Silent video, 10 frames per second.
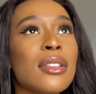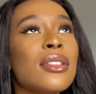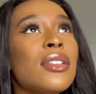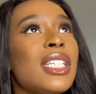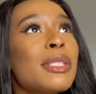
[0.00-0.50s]

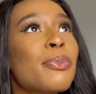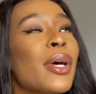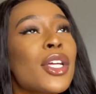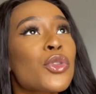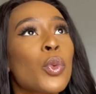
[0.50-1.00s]
do these
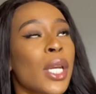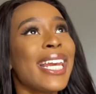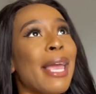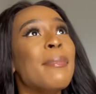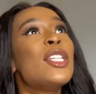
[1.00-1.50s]
birds want to
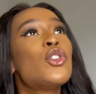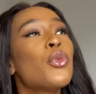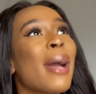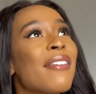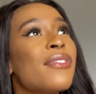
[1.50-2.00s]
let me do
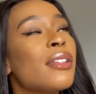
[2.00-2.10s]
my...